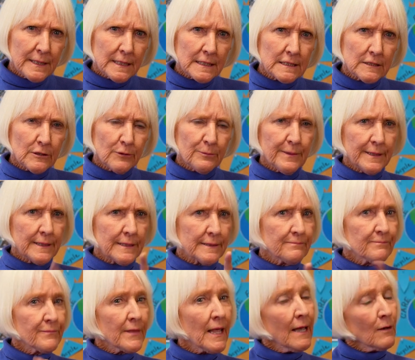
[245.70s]
a little bit,
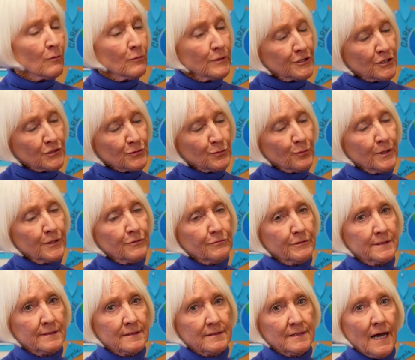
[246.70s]
which is one
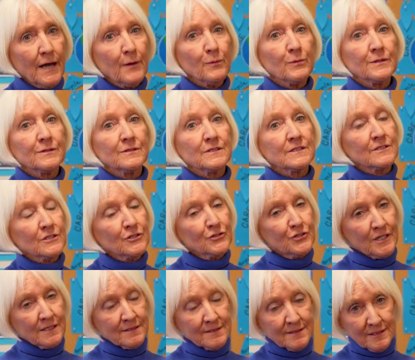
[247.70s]
reason I wouldn't
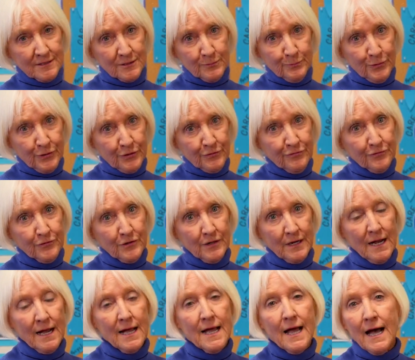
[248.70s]
suggest this book for
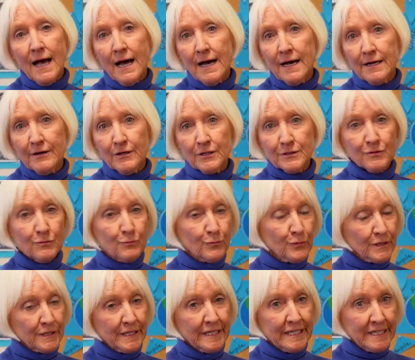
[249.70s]
a
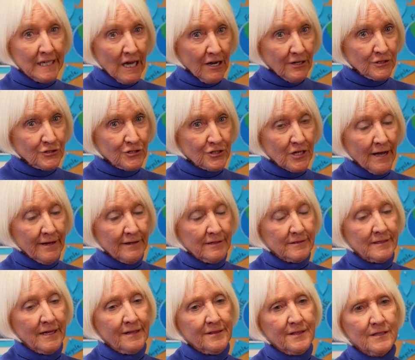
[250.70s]
really young
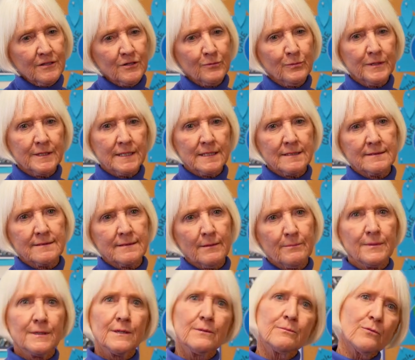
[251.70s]
child. I think we need
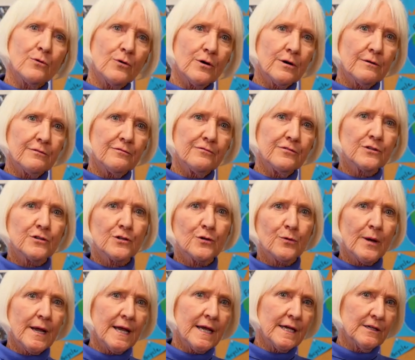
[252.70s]
somebody more 5th
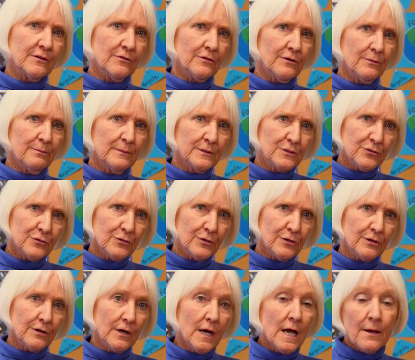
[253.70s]
grade or a
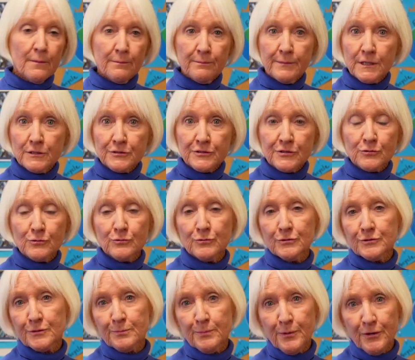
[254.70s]
mature. Middle school
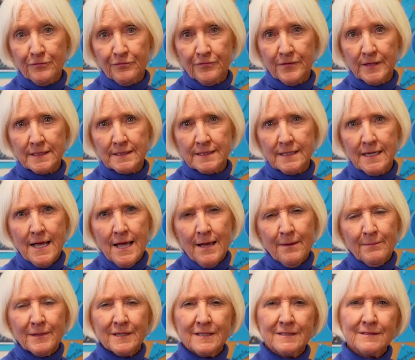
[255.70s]
is perfect,
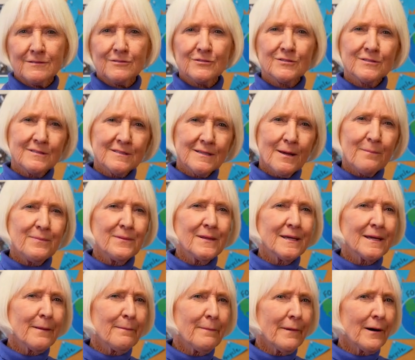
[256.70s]
because there's
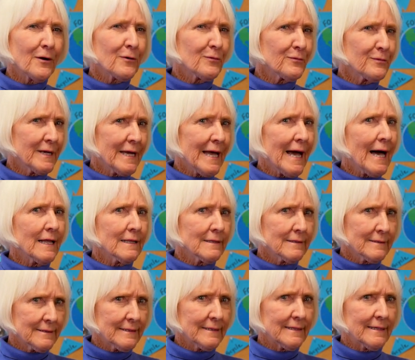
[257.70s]
something about
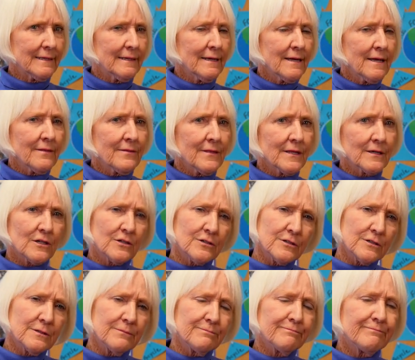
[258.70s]
reality that could,